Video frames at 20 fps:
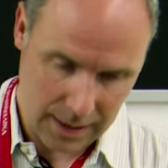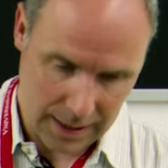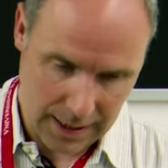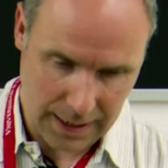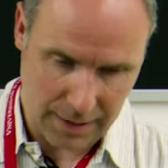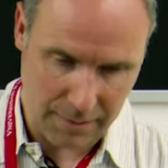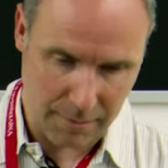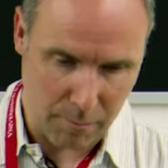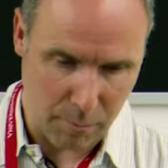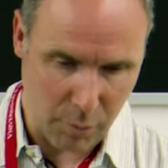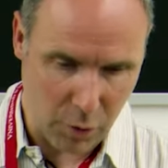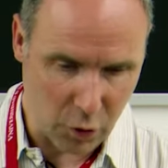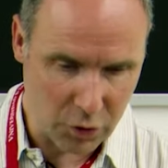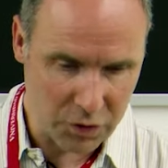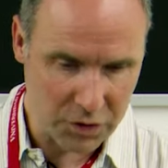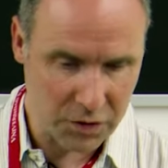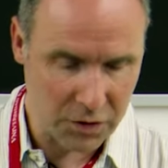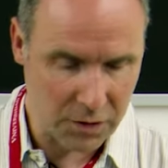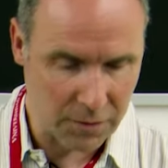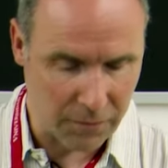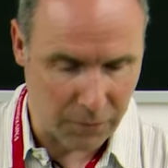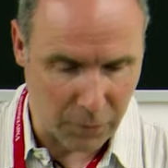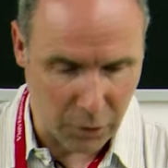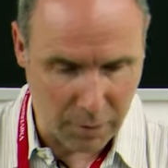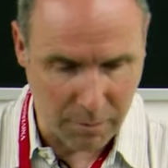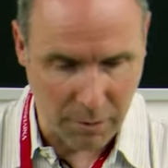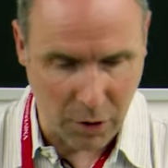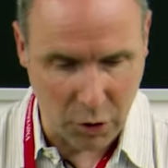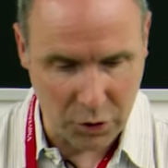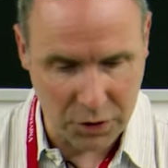and
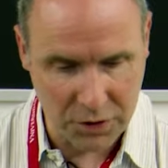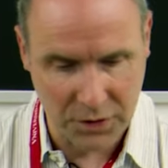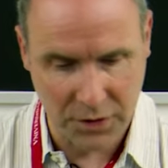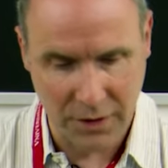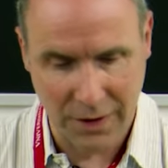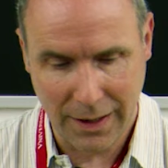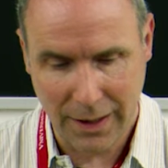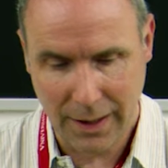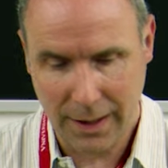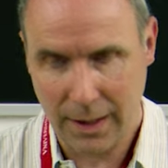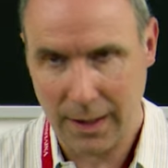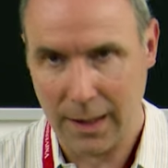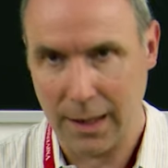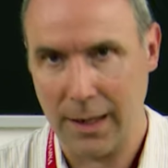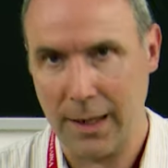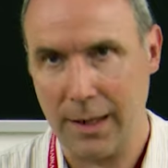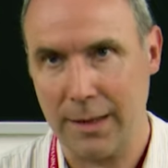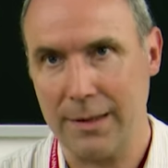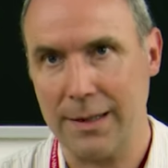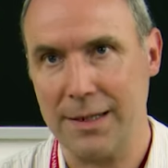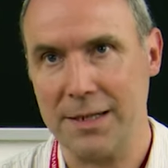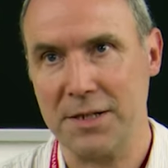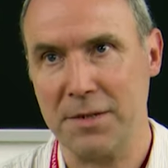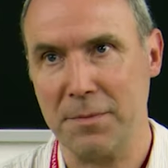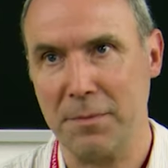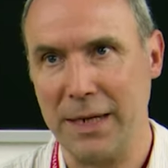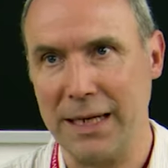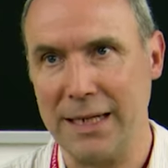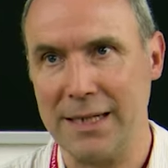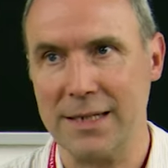foremost, this
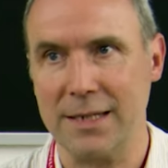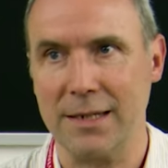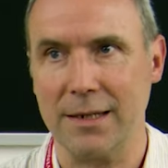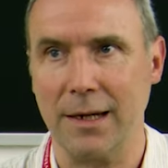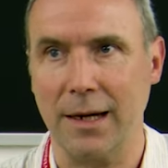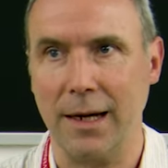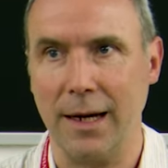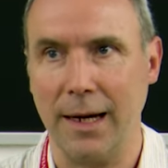means